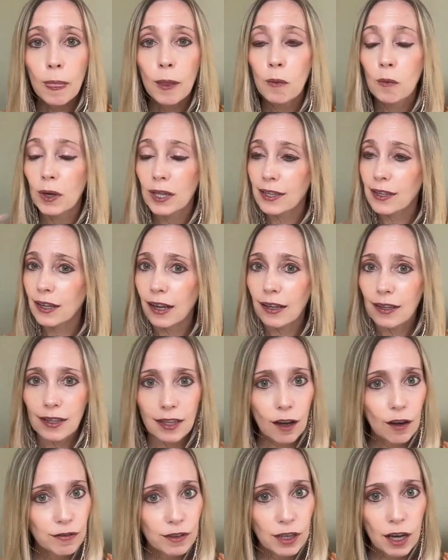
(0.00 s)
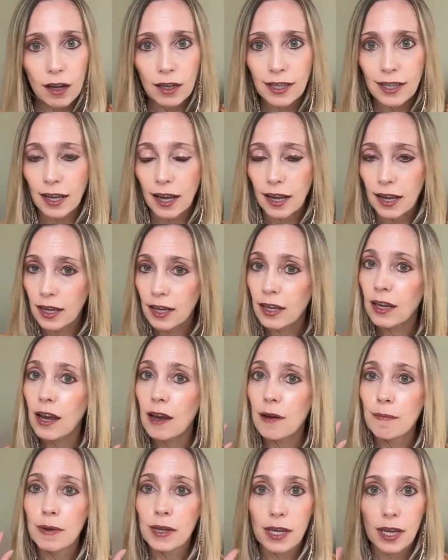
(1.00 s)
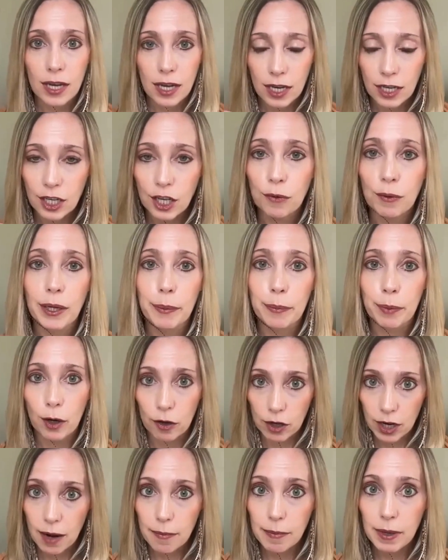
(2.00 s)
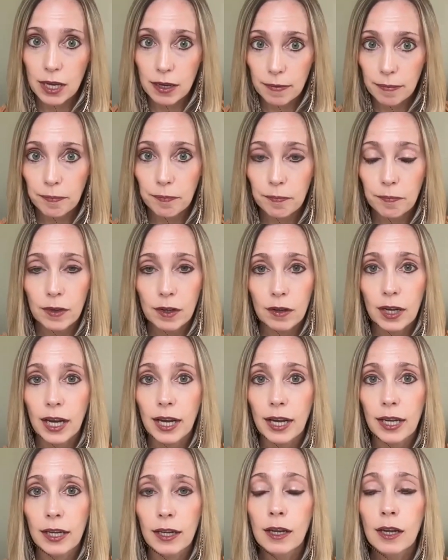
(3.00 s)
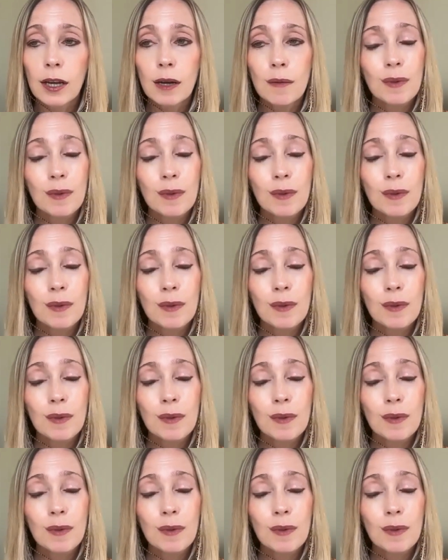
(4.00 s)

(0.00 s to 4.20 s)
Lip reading: What's that self-talk saying? And beginning to reprogram it. Okay?